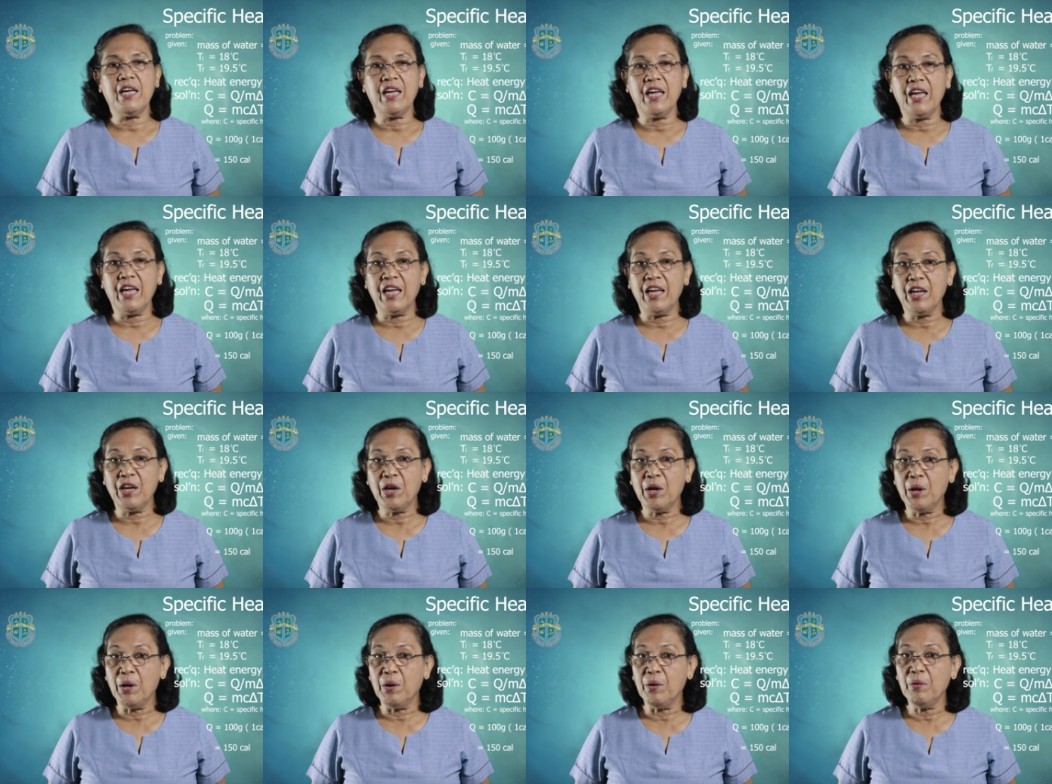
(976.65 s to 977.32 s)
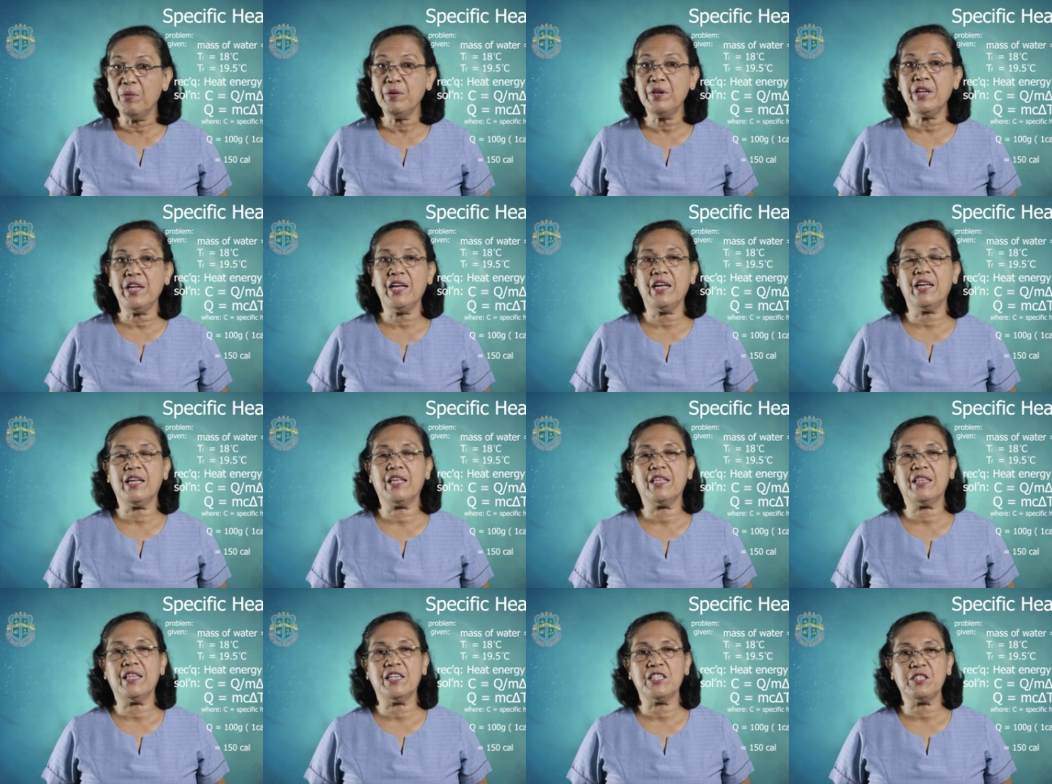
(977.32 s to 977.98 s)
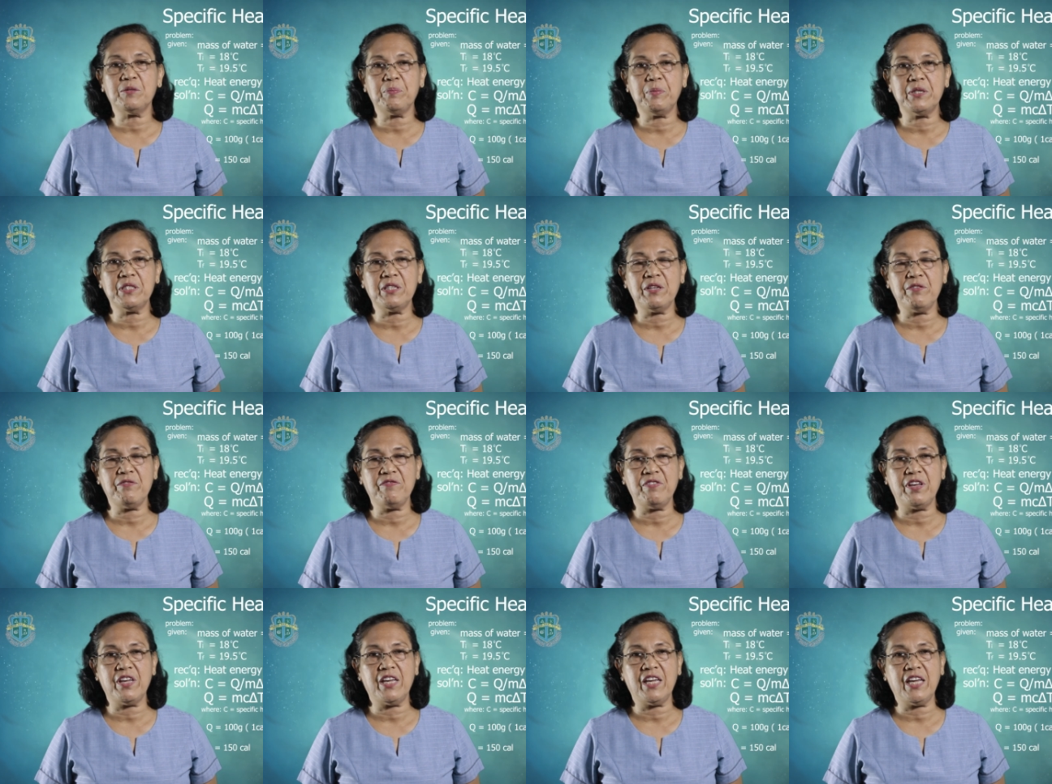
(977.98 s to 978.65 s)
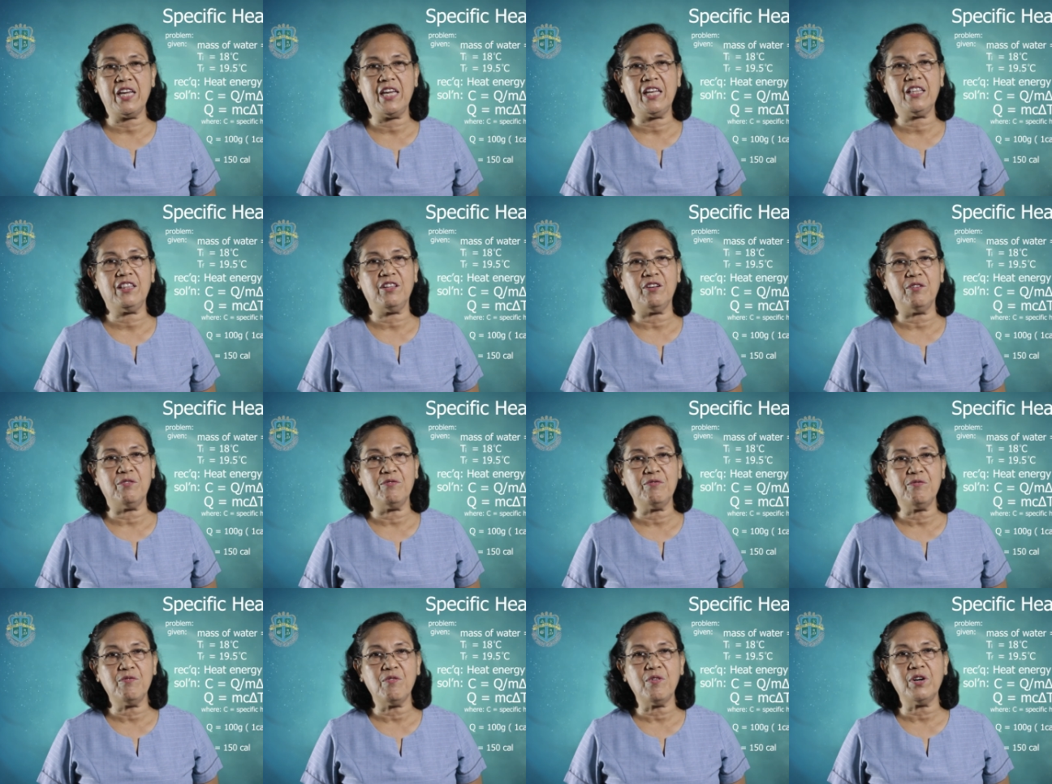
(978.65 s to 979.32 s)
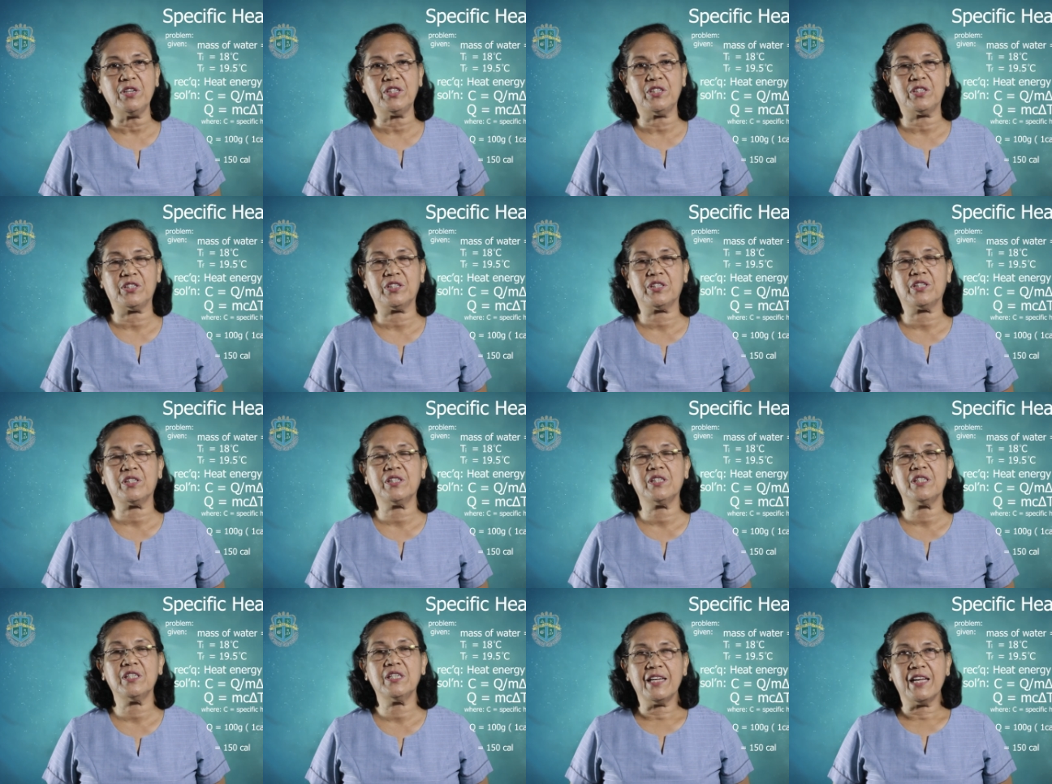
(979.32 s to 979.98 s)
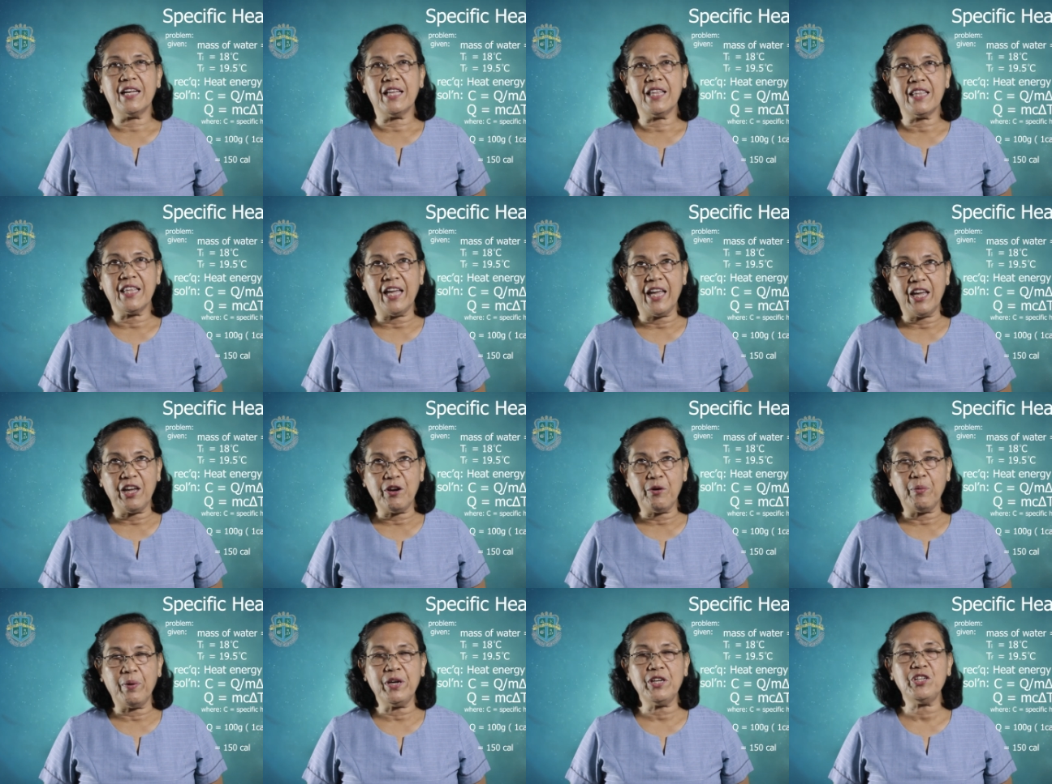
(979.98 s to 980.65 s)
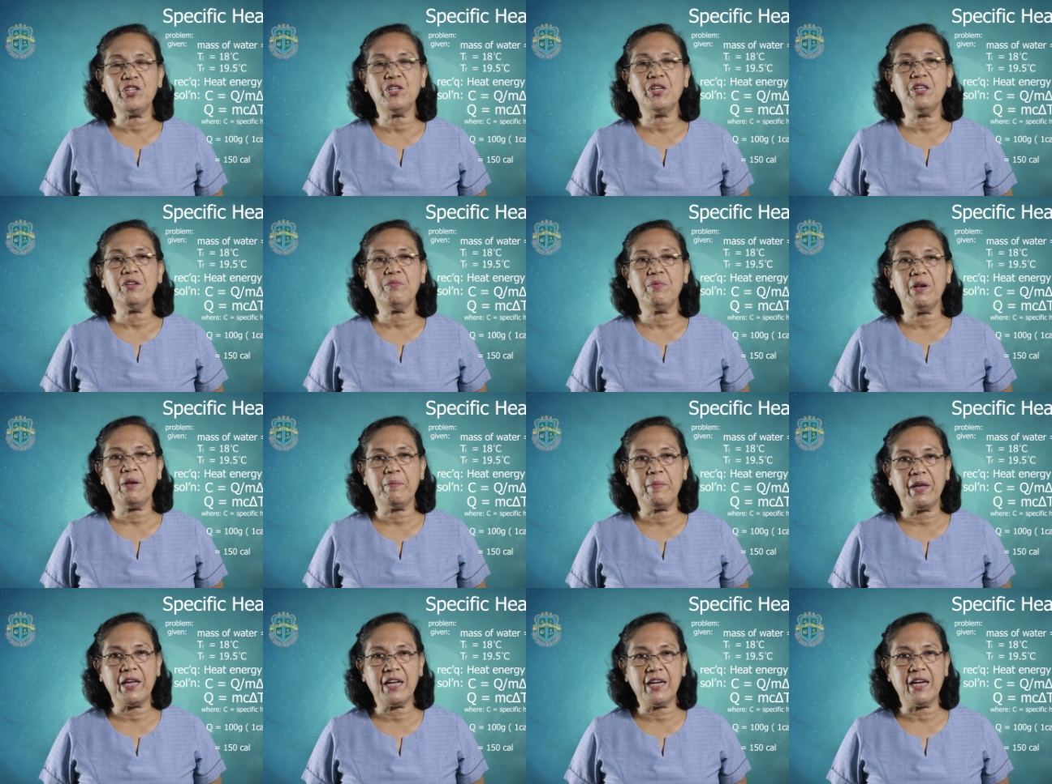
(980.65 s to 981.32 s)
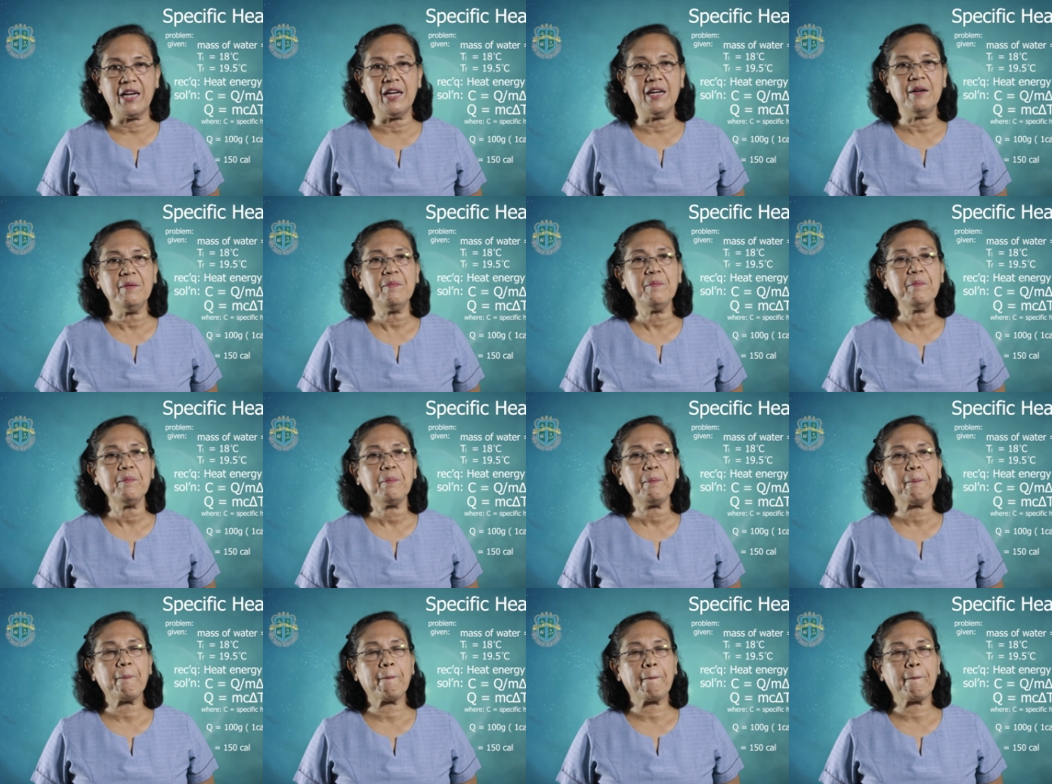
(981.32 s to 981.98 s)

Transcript: including the specific heat of water, the equation will become